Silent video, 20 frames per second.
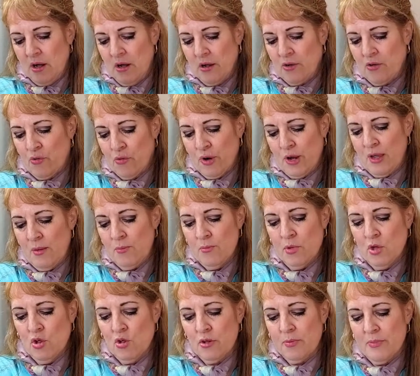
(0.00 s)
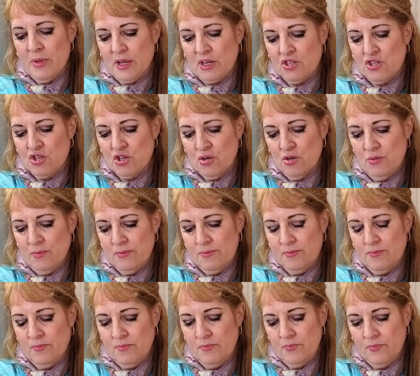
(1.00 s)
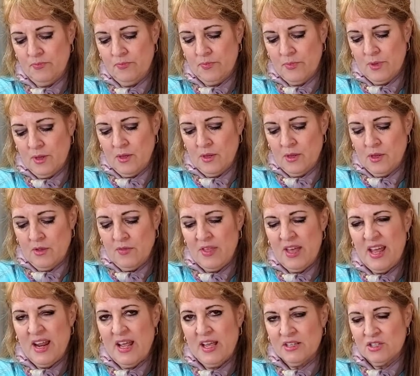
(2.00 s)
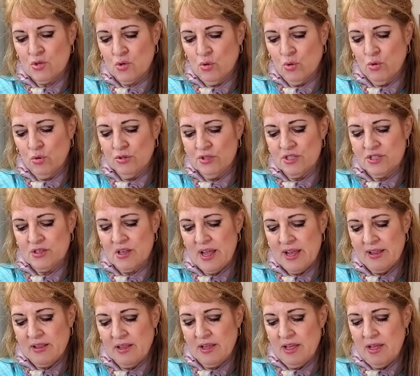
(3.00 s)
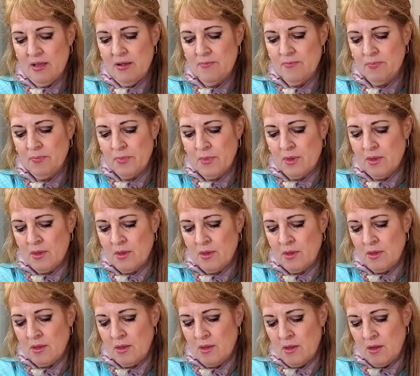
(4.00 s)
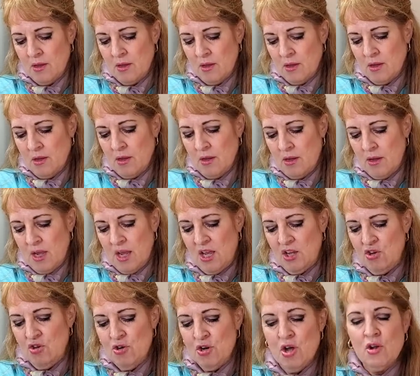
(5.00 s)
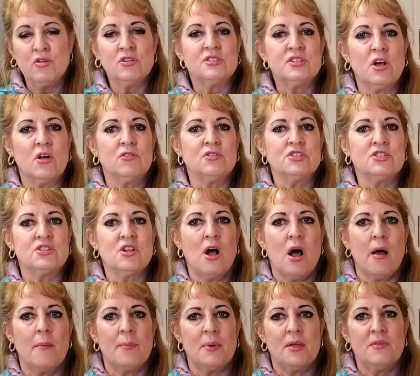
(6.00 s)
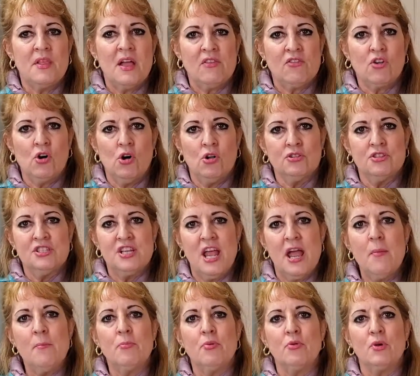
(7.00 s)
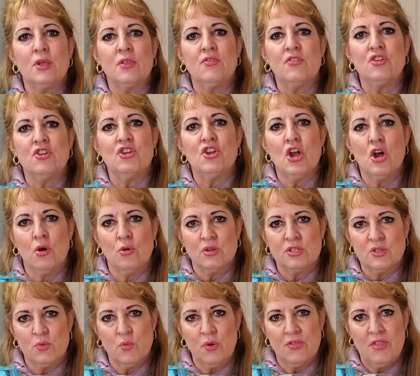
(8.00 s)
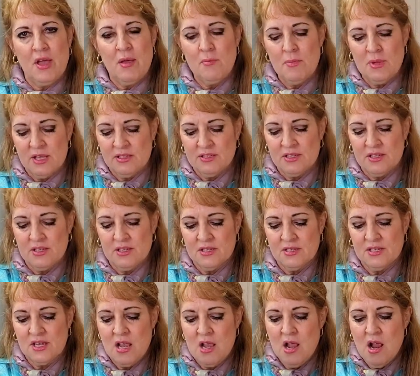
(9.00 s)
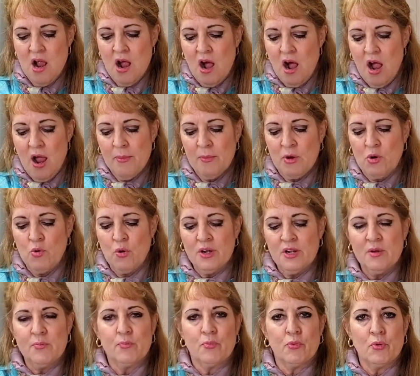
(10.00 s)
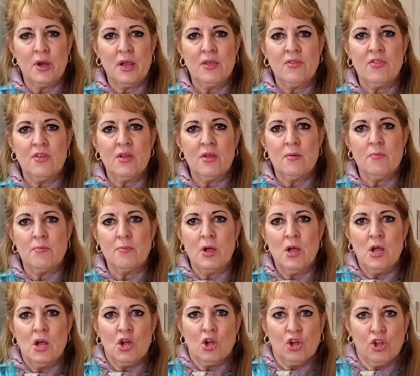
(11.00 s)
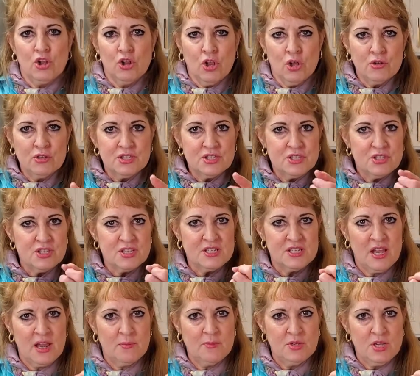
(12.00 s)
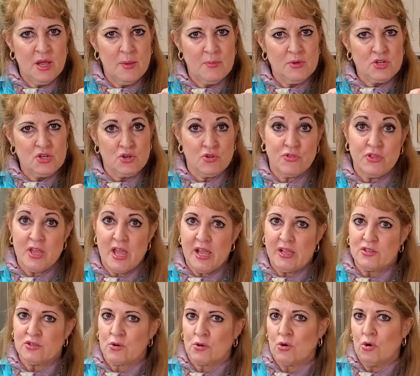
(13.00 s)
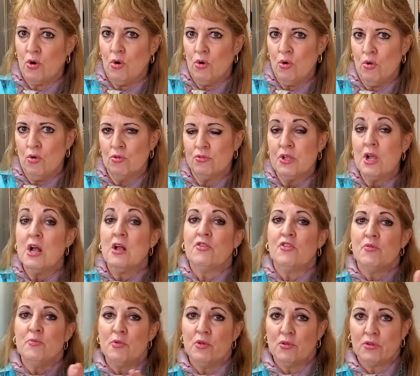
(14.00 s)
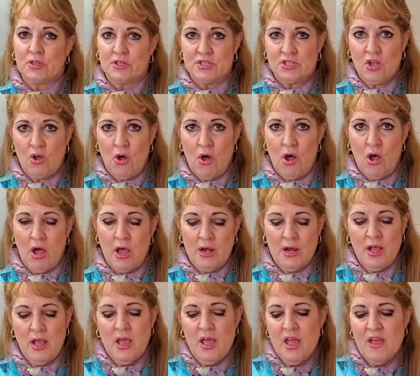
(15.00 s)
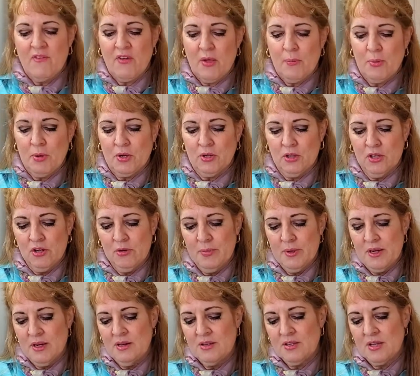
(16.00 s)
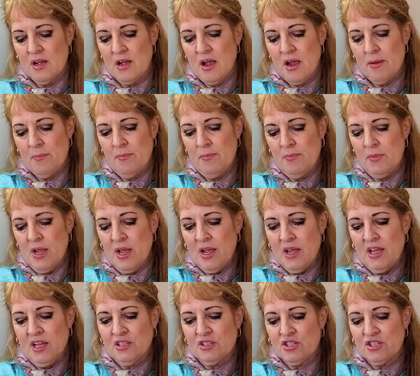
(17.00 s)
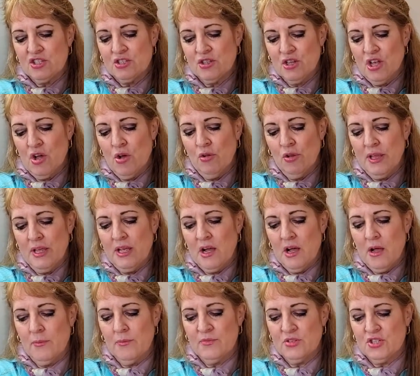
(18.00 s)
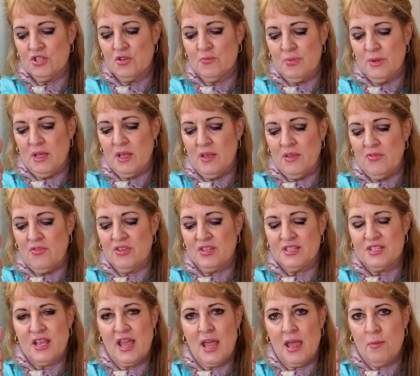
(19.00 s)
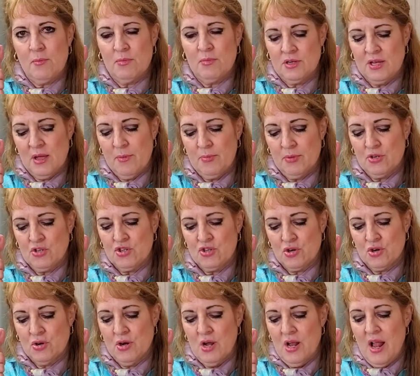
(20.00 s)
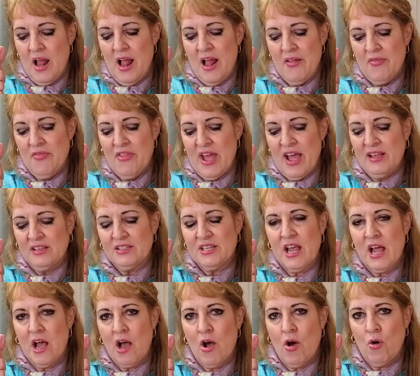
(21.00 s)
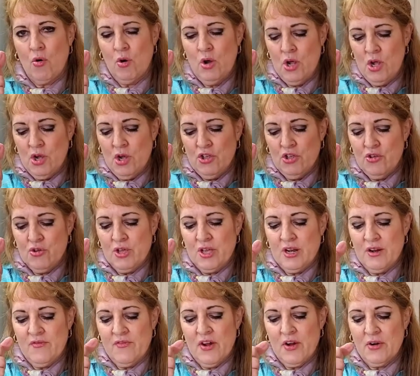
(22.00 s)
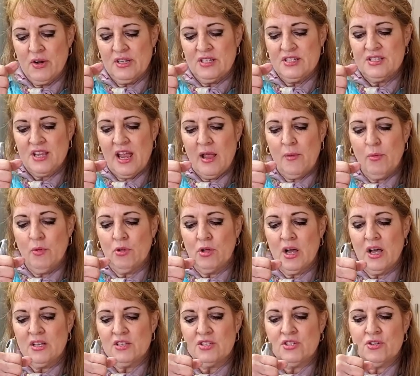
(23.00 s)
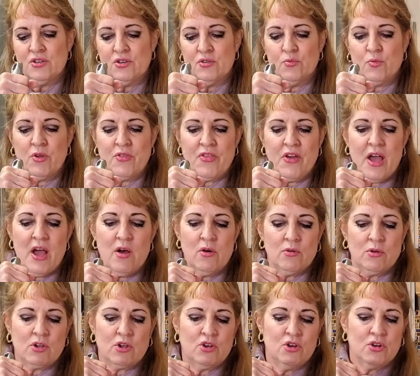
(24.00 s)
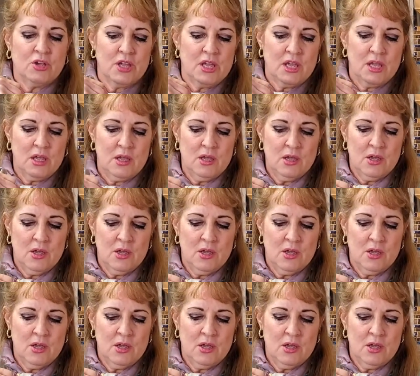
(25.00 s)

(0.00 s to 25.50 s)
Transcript: cream milk mixture that has cooled slightly. And you notice I'll stop, and that's called tempering the yolks. And what that means is I'm going to bring them close to the same temperature. The eggs are cold, the milk is hot. If I put a little bit at a time, it slowly comes to be the same temperature. And that's how you get a very stable custard without cooking